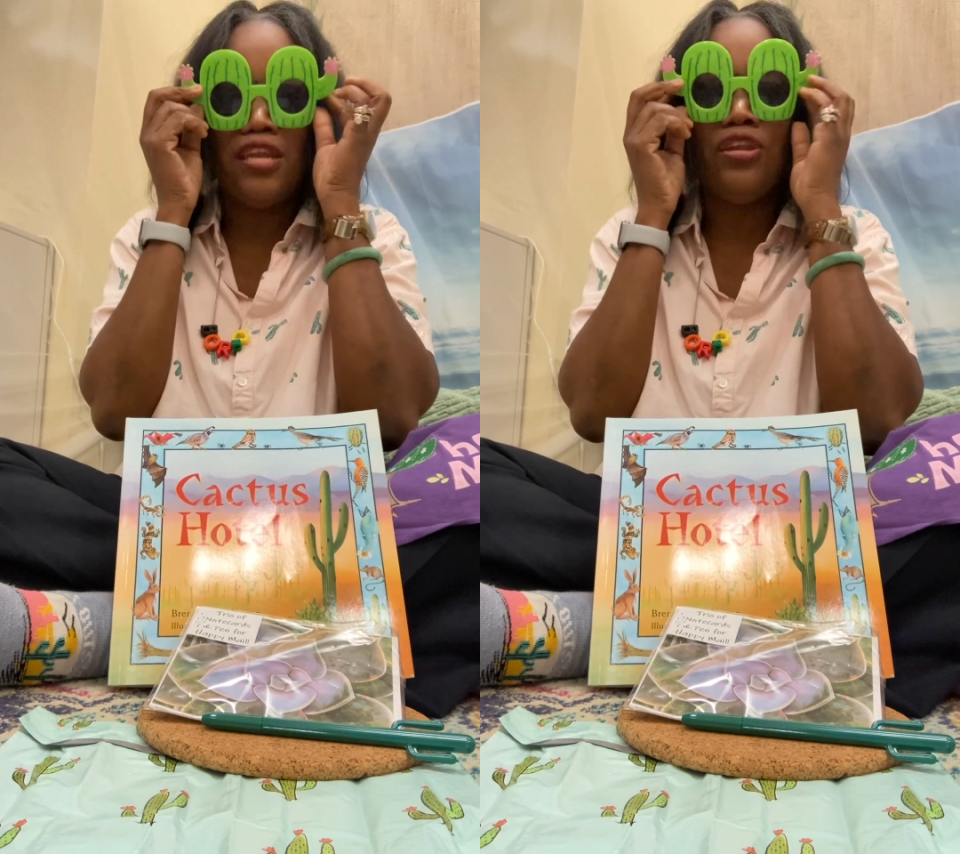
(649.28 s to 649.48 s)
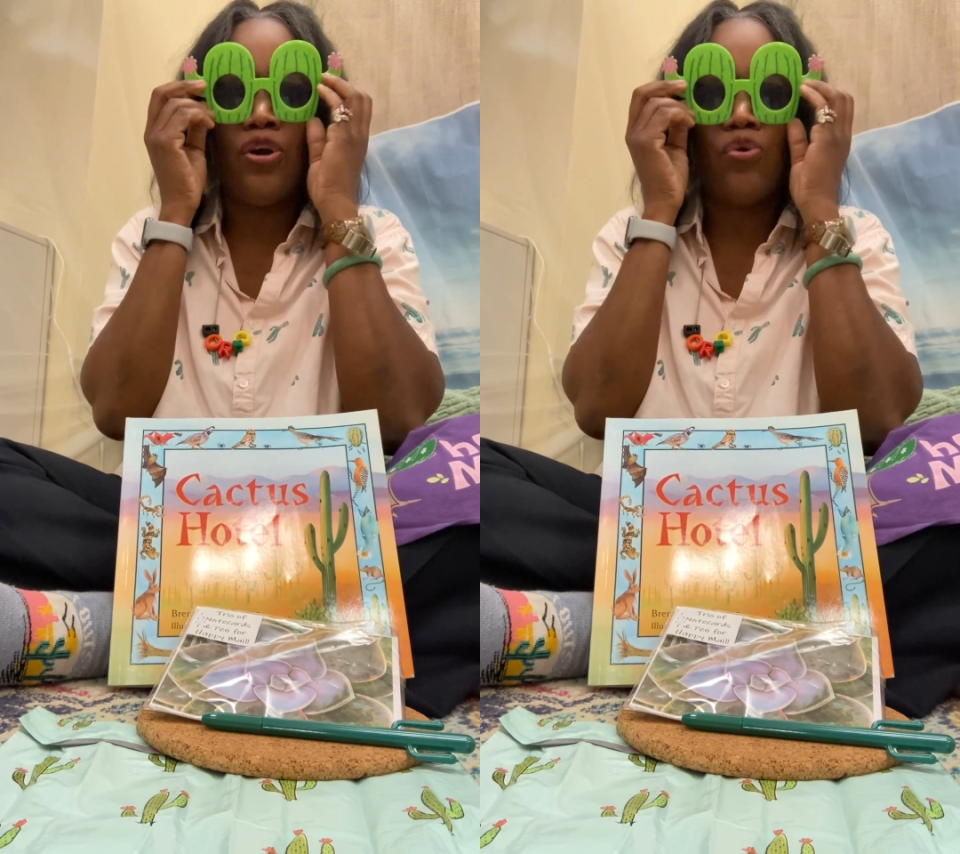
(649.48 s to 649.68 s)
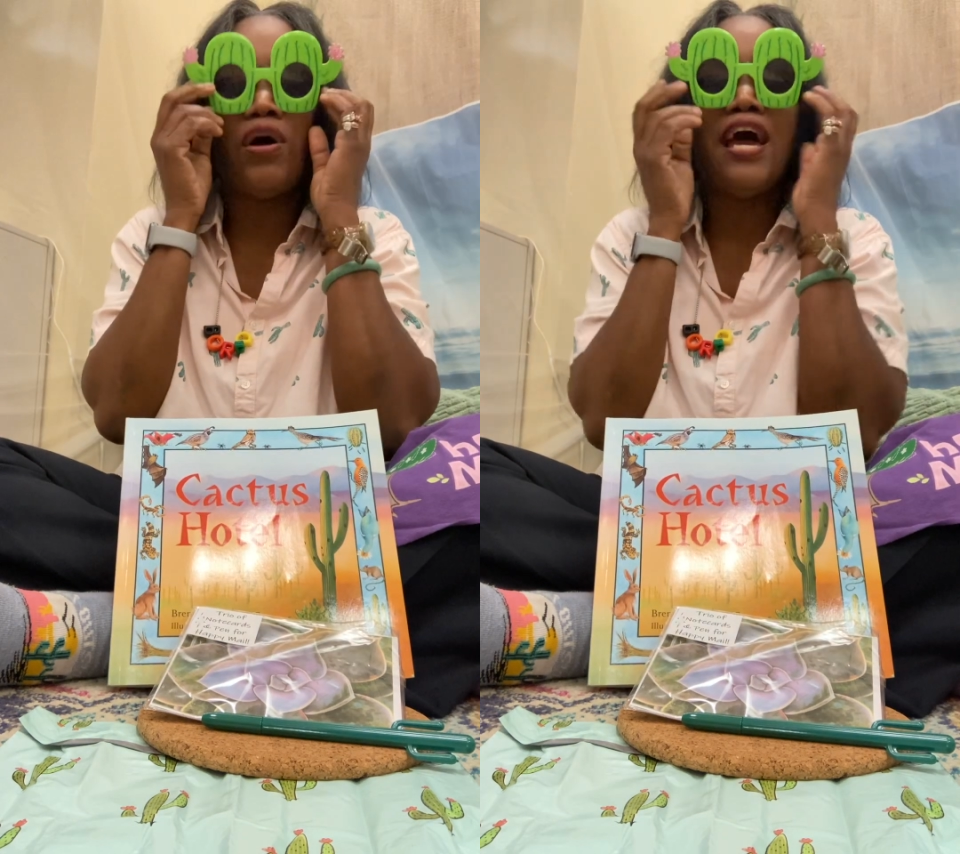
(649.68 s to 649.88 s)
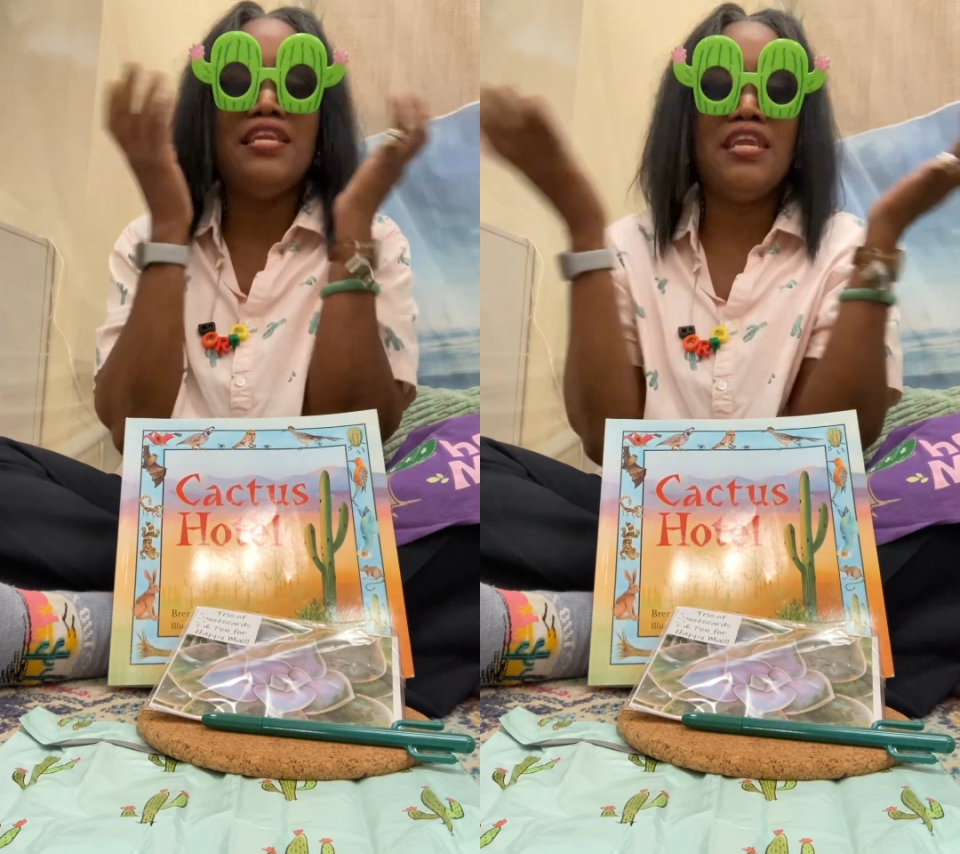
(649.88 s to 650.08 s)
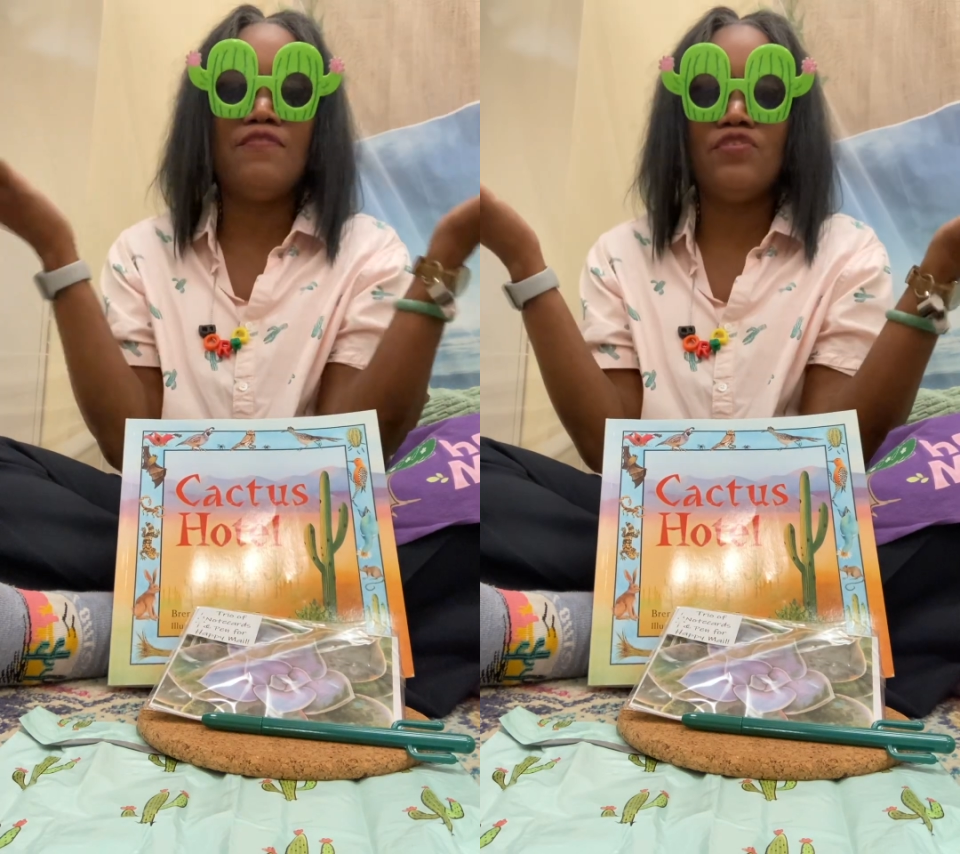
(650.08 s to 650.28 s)
know. I
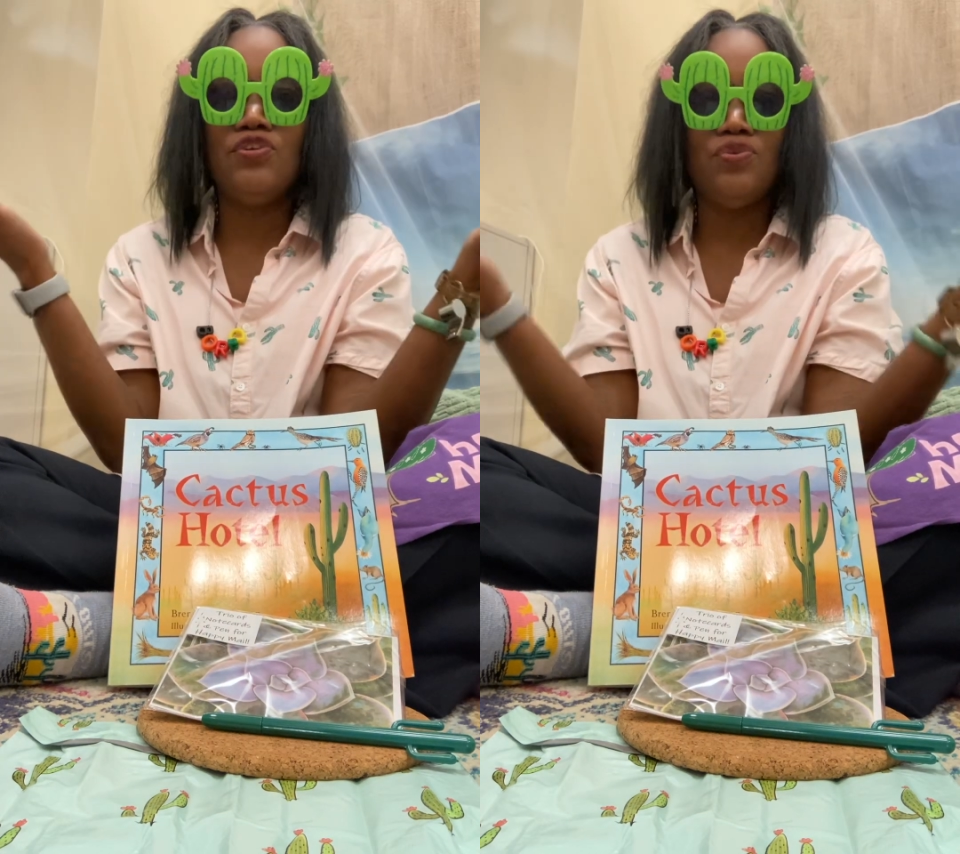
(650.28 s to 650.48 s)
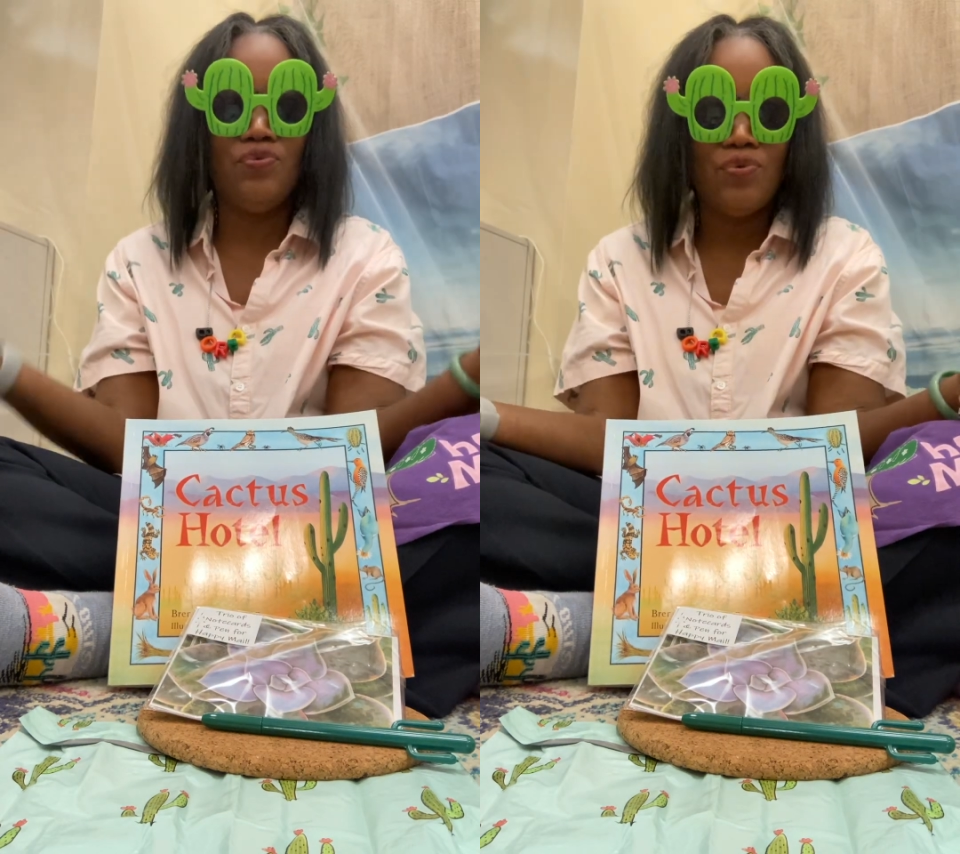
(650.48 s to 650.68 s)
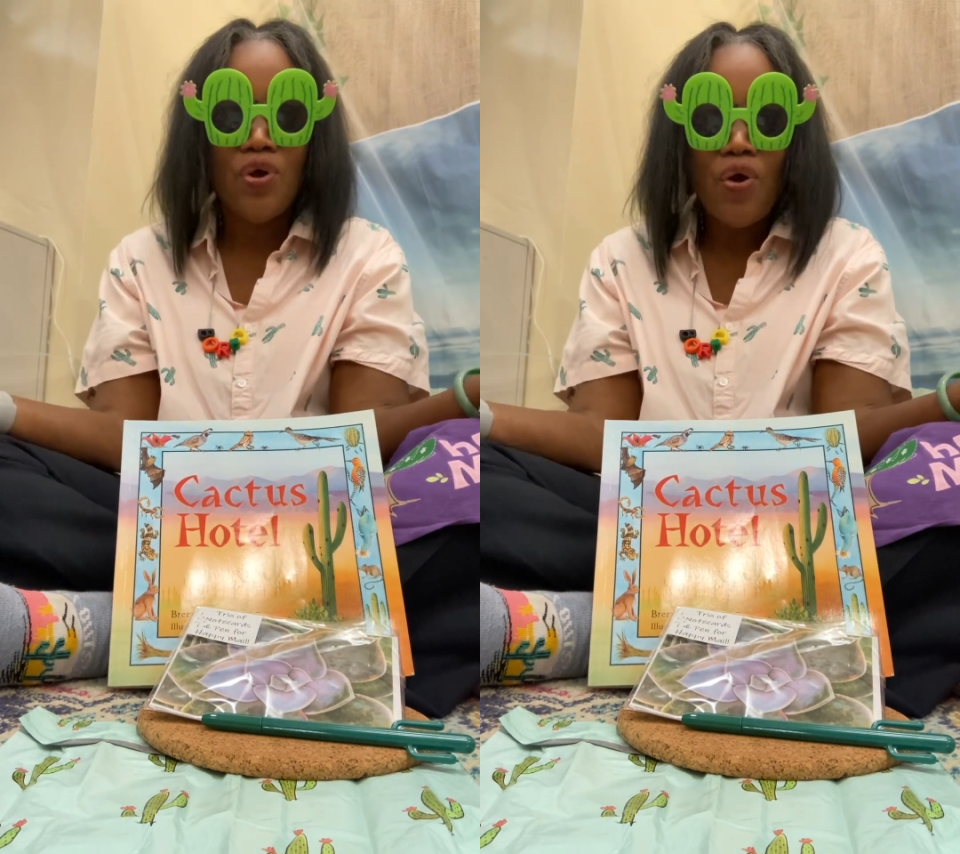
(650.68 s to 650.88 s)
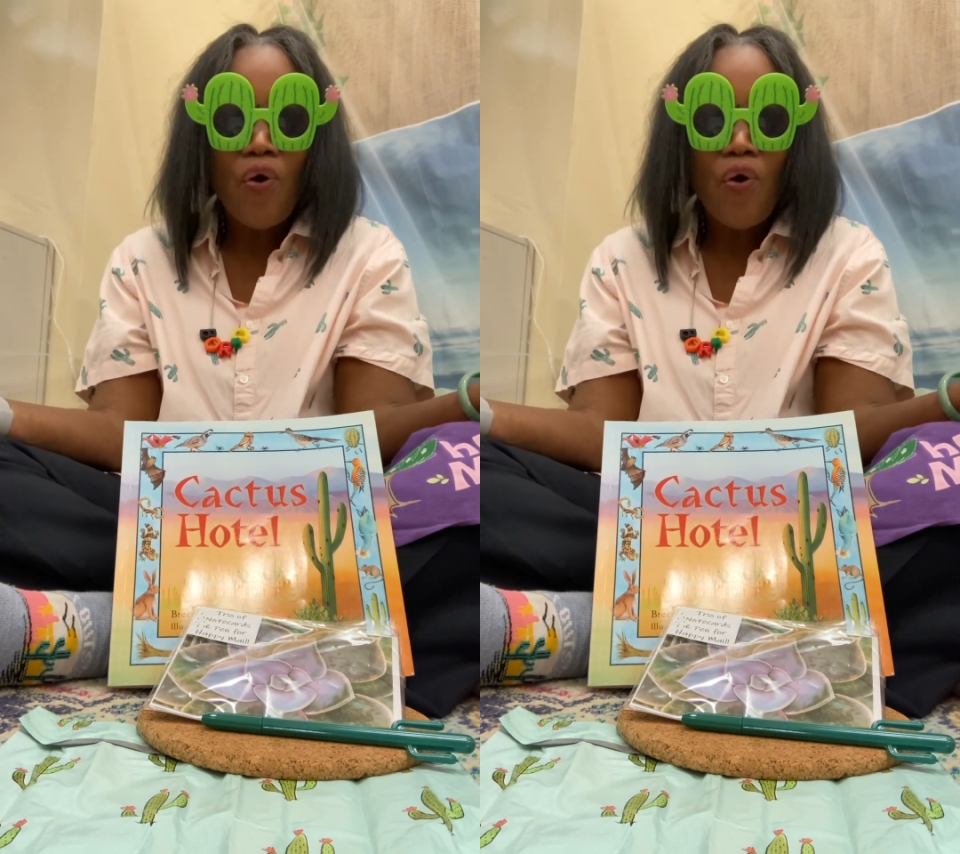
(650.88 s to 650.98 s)
never knew